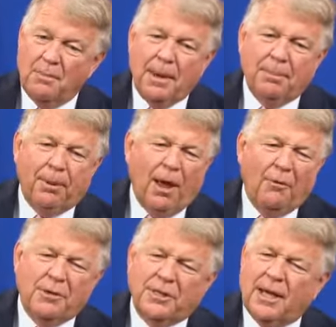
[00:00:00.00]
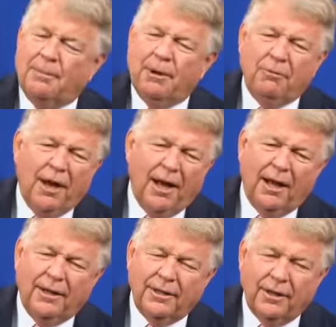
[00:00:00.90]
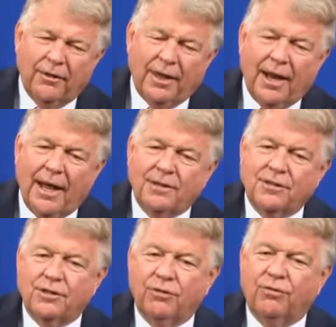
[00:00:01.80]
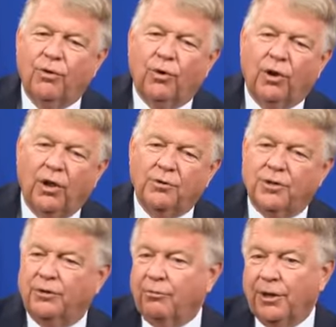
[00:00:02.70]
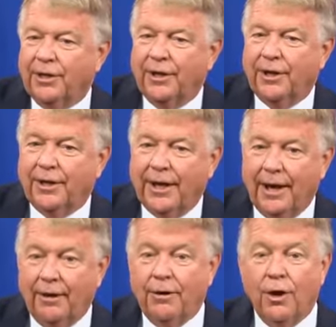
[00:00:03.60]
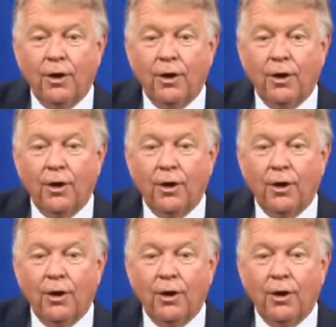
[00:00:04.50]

People always tell me, well, you know, that house is a foreclosure, it really doesn't count.